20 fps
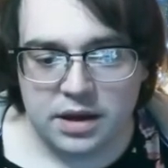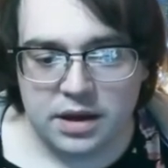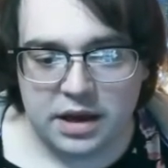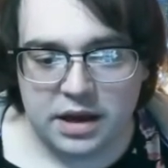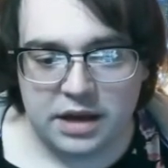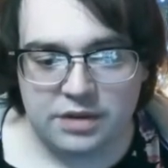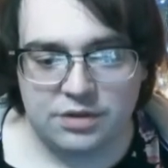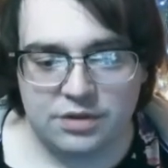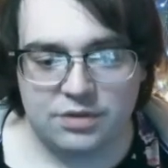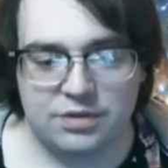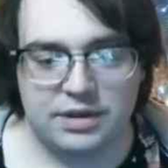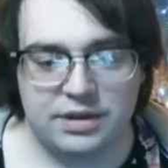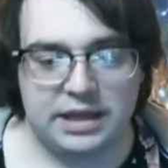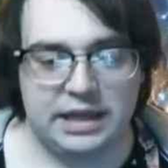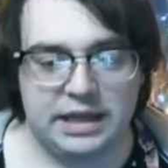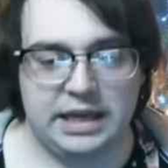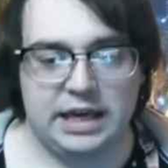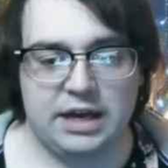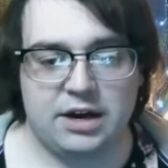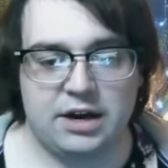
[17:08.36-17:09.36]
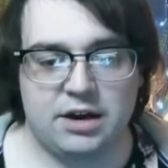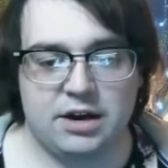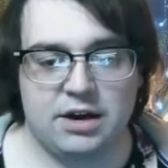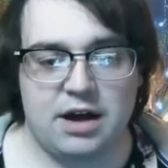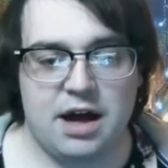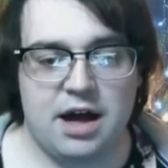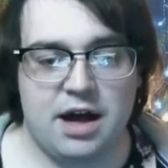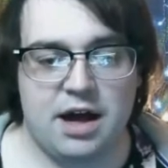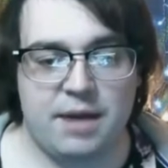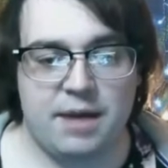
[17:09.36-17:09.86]
As you see here,
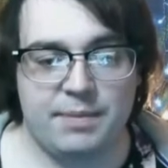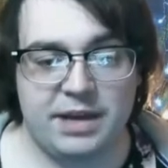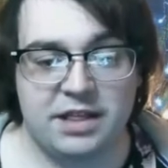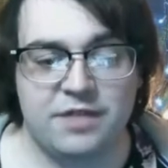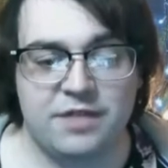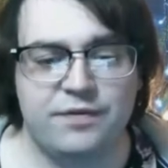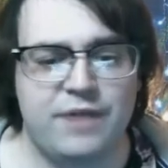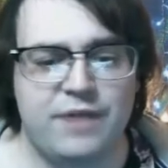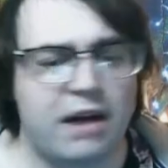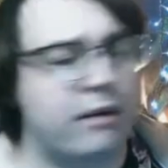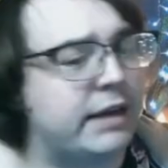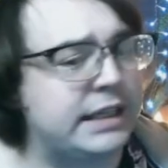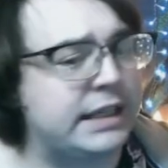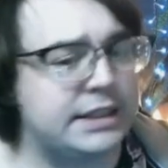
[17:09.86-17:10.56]
it's very